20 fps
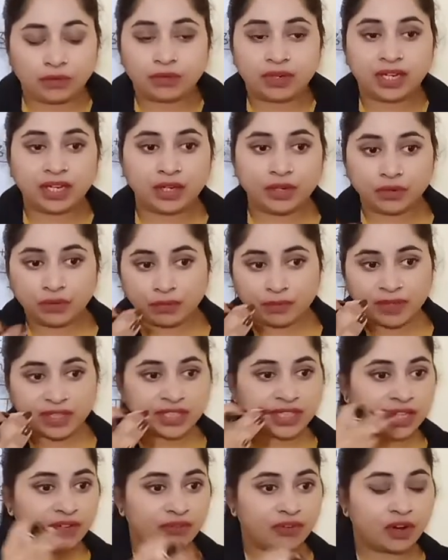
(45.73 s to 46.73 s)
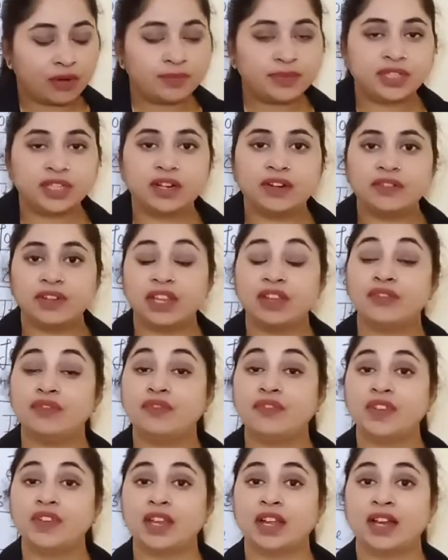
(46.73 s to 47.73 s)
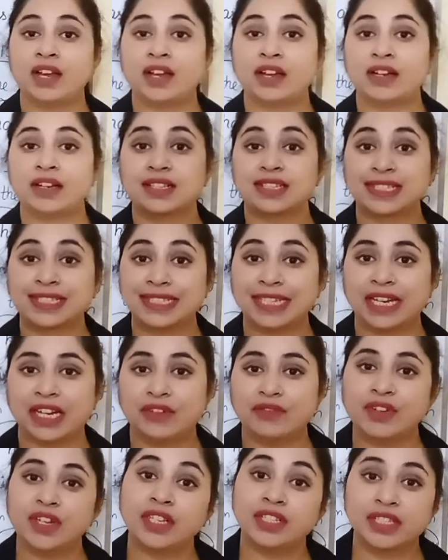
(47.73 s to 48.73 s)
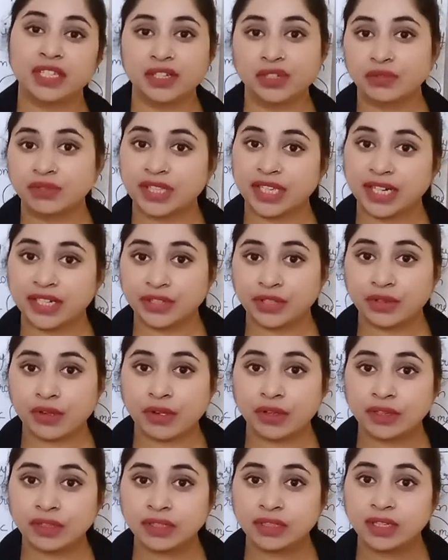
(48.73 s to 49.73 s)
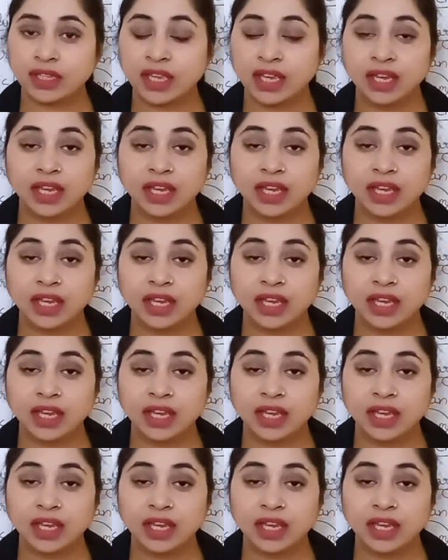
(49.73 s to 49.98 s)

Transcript: You must have observed, if we are sad, we listen to sad songs.